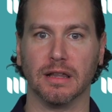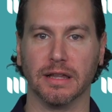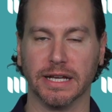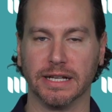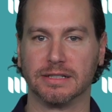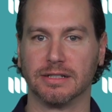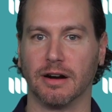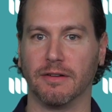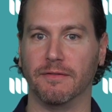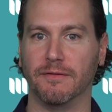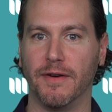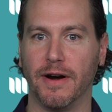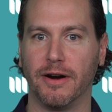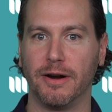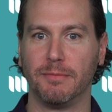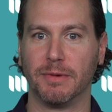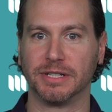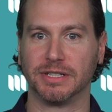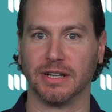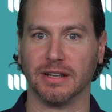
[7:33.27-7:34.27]
Links are
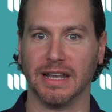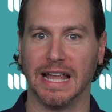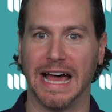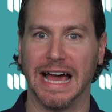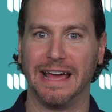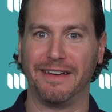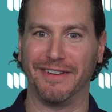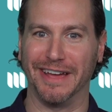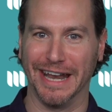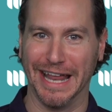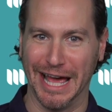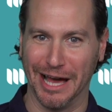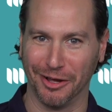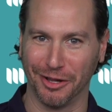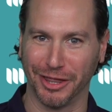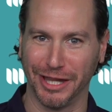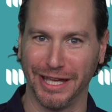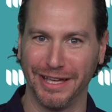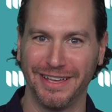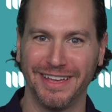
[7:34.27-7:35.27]
very much alive and
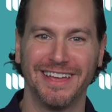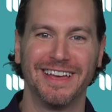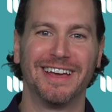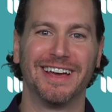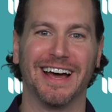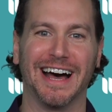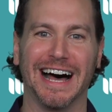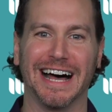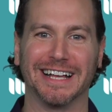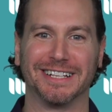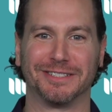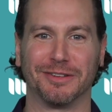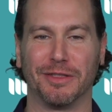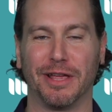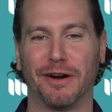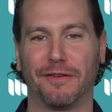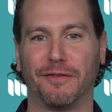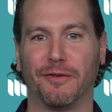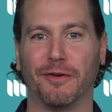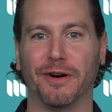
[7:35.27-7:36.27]
healthy, uh, so
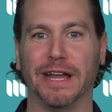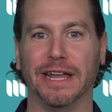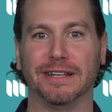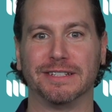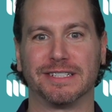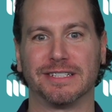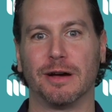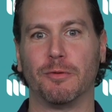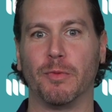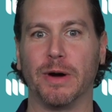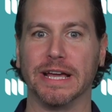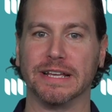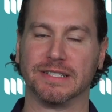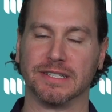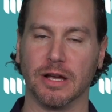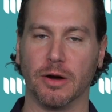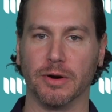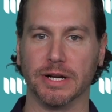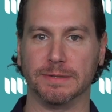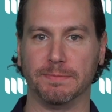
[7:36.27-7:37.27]
therefore in some
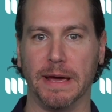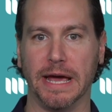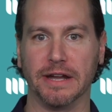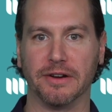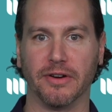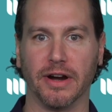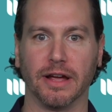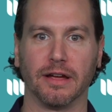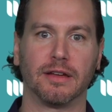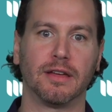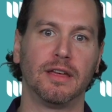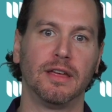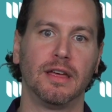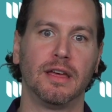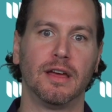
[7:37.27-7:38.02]
ways so is PageRank.